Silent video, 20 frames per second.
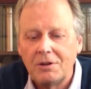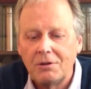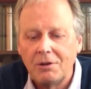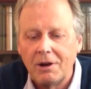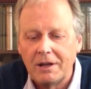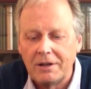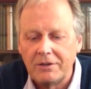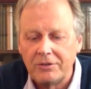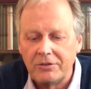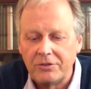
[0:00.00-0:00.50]

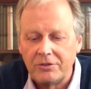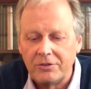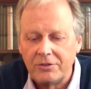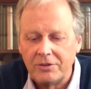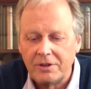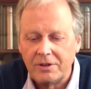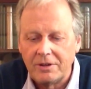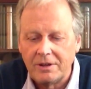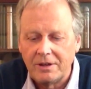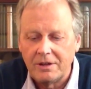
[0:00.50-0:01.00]
Grace,
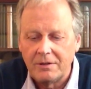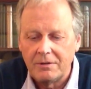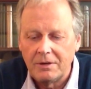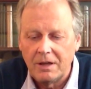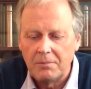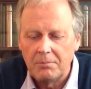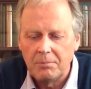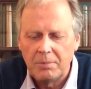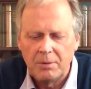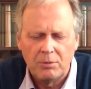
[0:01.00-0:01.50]

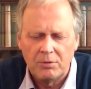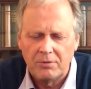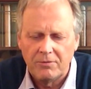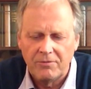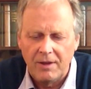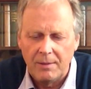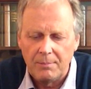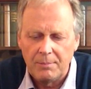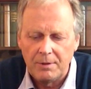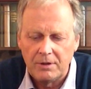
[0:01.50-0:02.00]
and built a
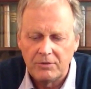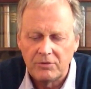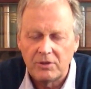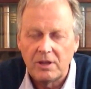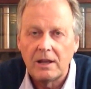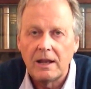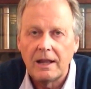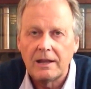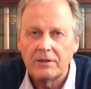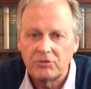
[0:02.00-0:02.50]
fabulous
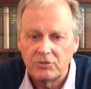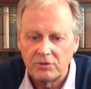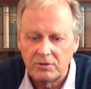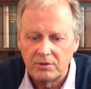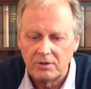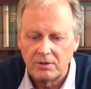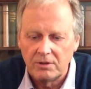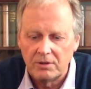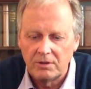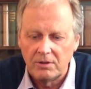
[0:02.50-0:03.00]

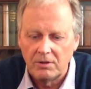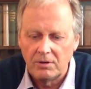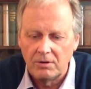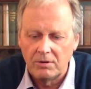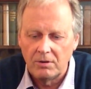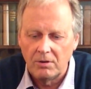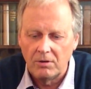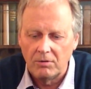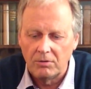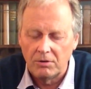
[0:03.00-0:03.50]
collection
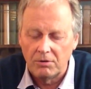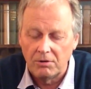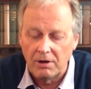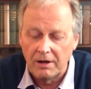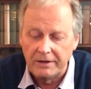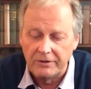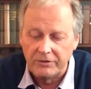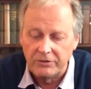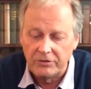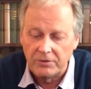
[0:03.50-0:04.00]
on
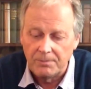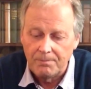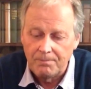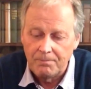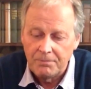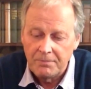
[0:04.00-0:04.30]
Grace.